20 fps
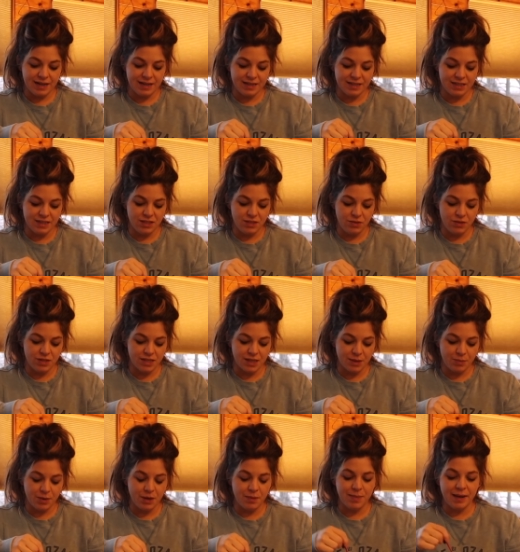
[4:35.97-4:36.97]
because as soon as I
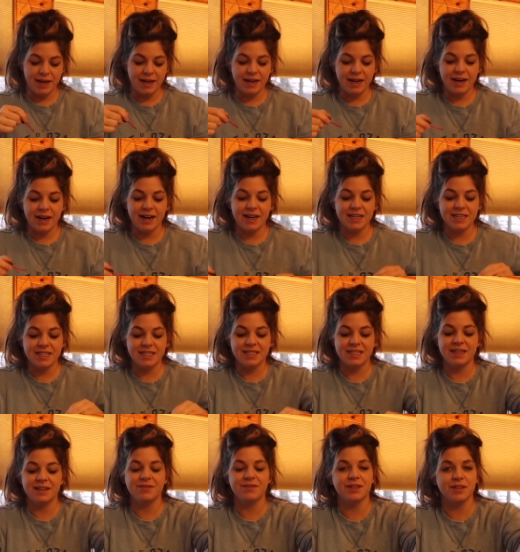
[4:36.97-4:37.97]
put a band-aid on it, she
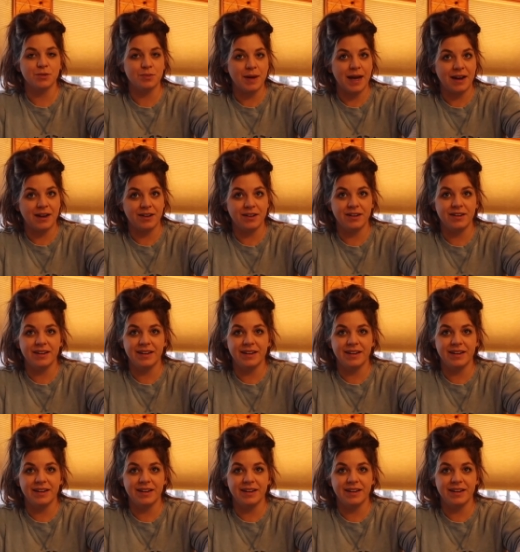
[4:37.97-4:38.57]
said it feels better